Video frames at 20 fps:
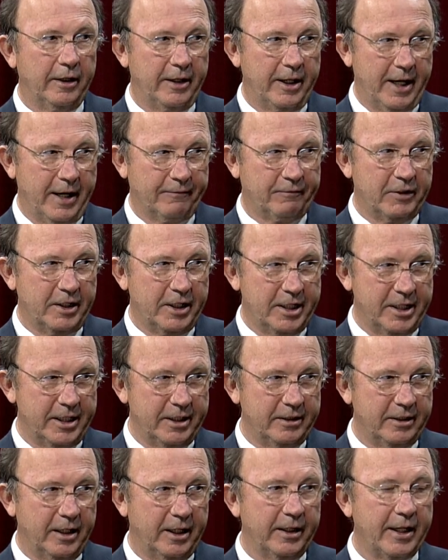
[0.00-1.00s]
They have to
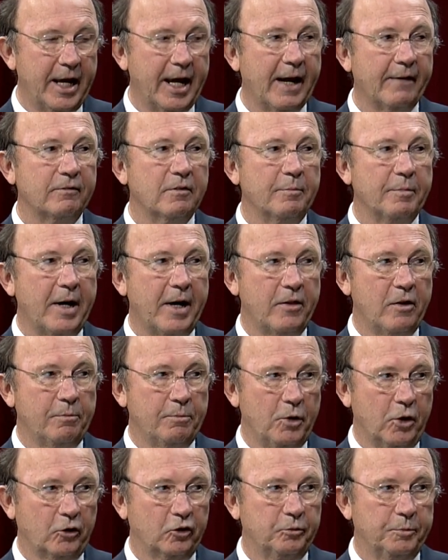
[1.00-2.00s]
eat and they have to buy their
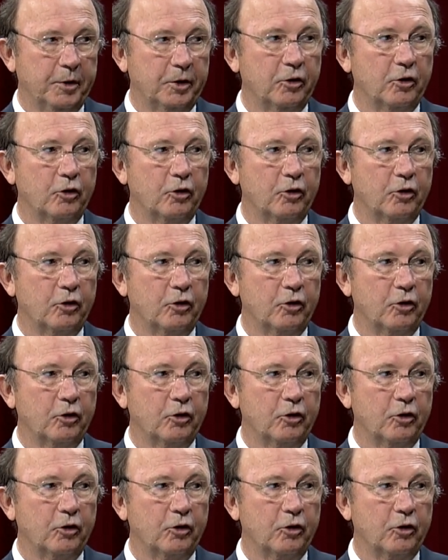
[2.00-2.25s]
books, but the